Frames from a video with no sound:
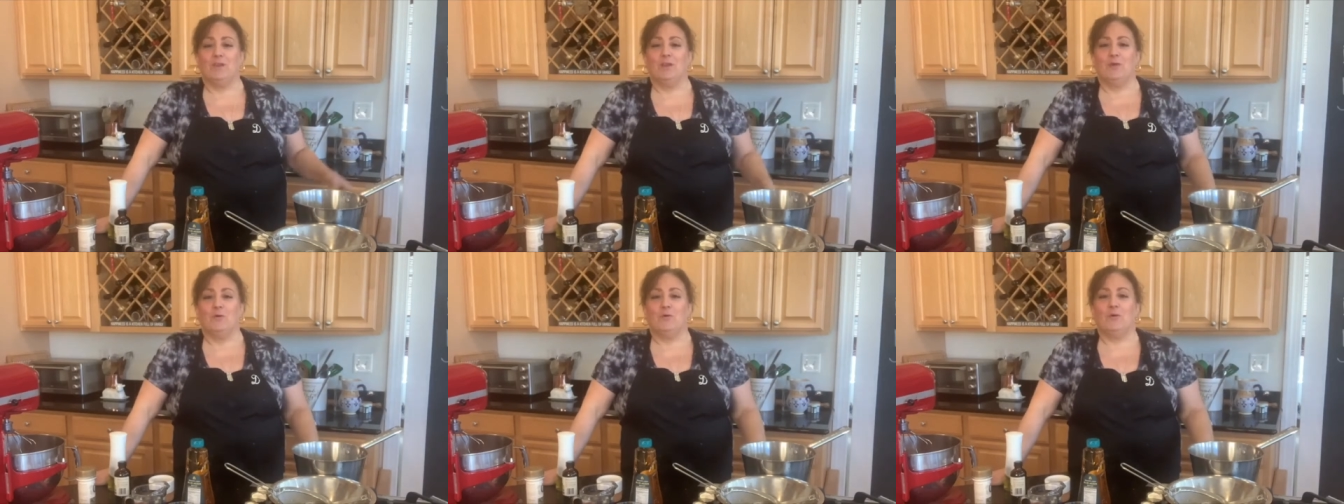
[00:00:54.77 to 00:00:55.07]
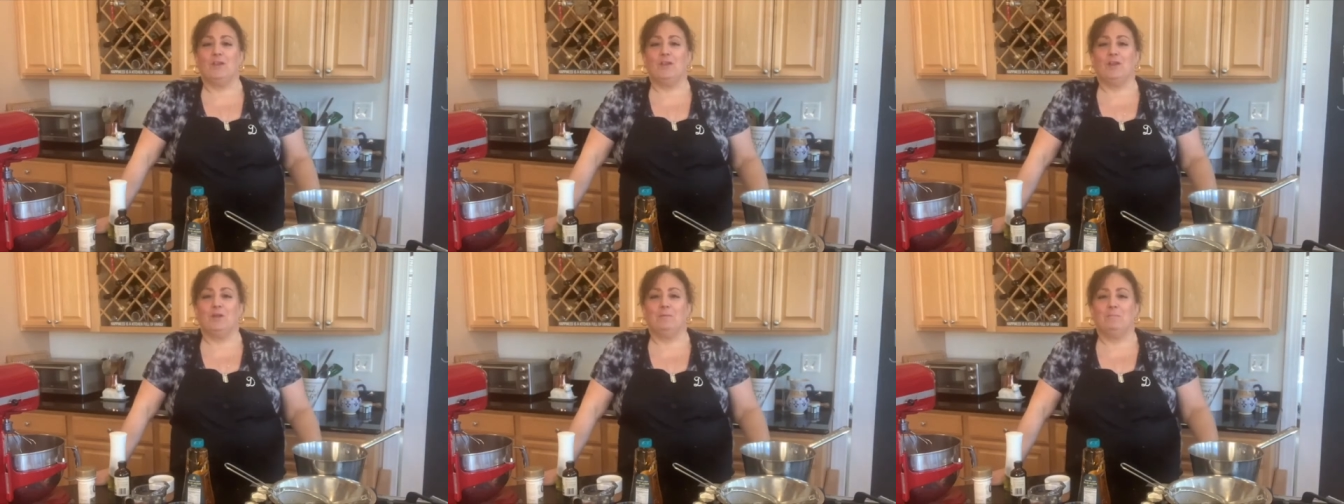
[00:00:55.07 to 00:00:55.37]

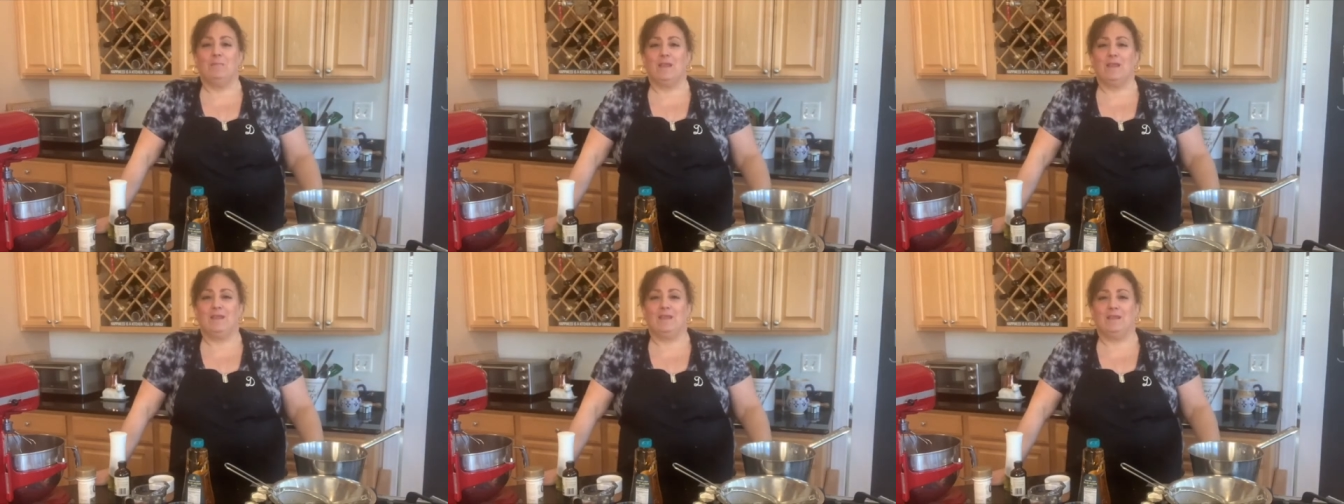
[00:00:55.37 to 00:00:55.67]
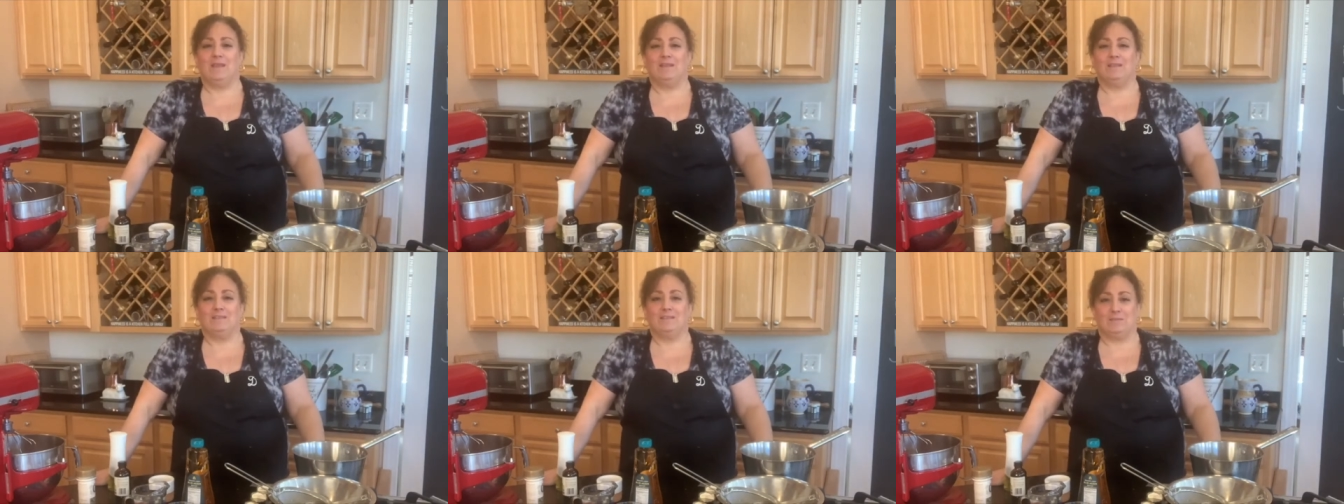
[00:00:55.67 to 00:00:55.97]
we are
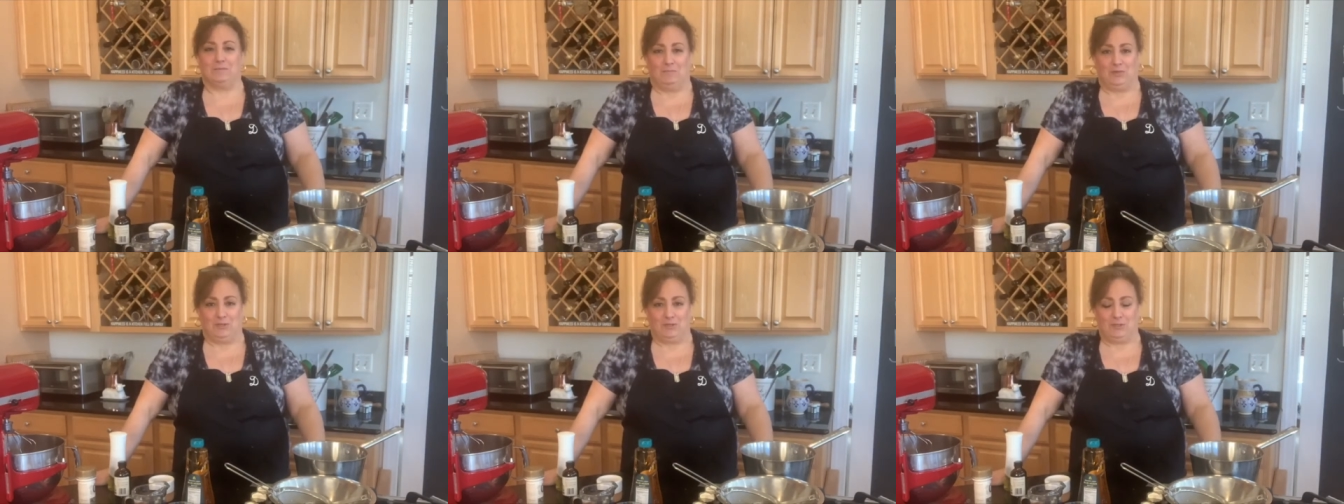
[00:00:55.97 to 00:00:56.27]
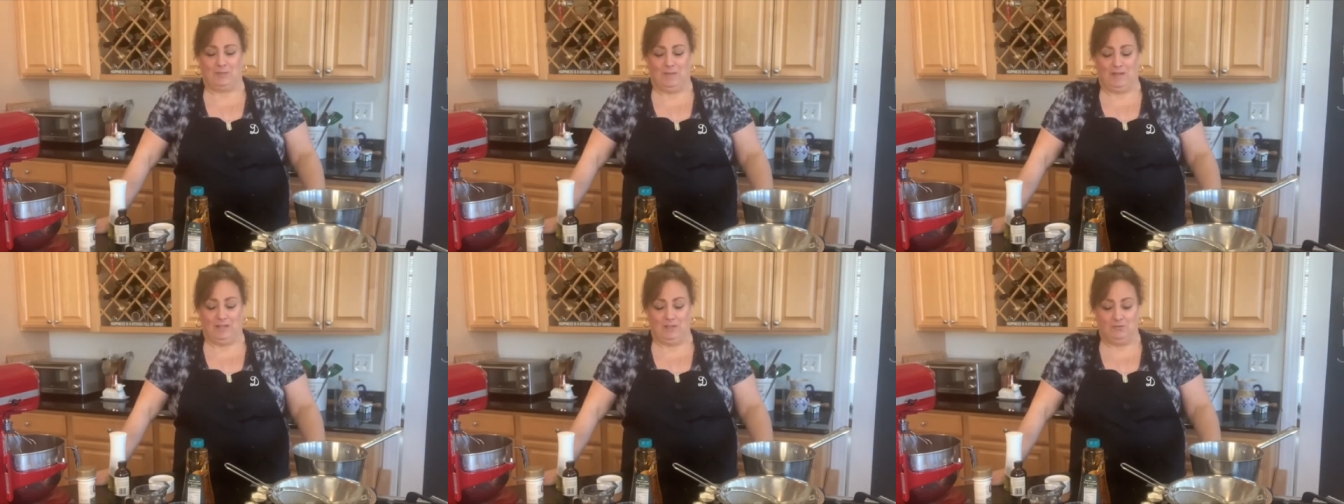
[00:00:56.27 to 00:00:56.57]
making some
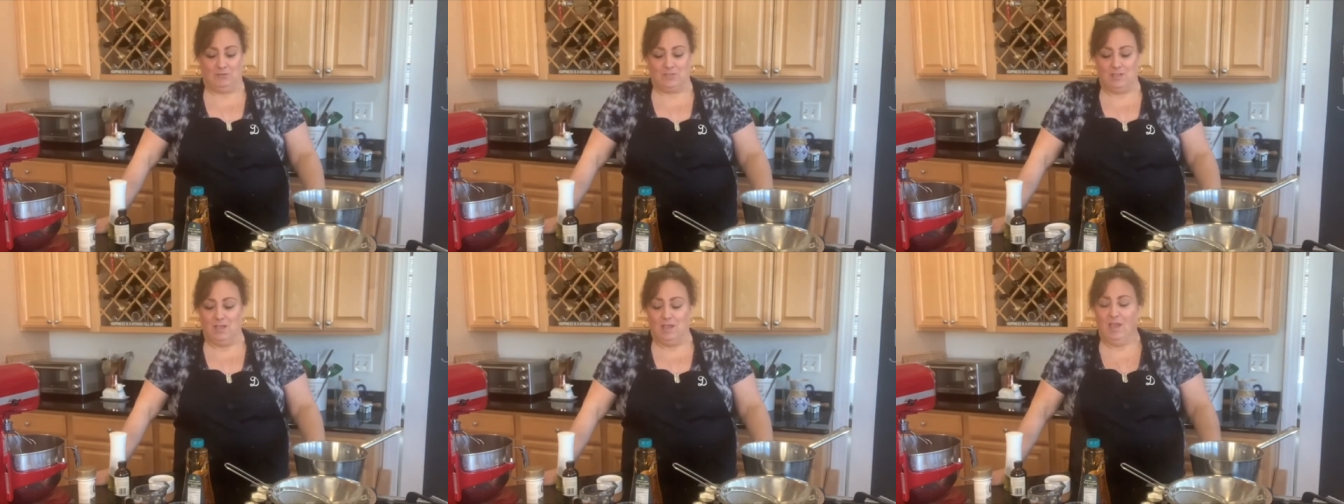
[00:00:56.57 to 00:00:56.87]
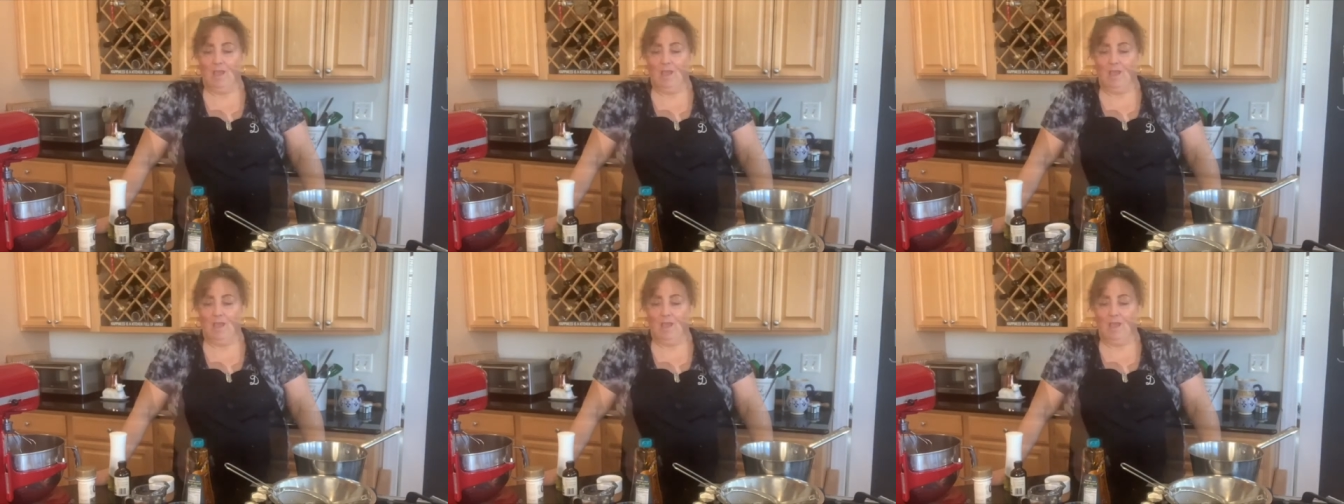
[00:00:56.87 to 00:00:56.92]
marshmallows.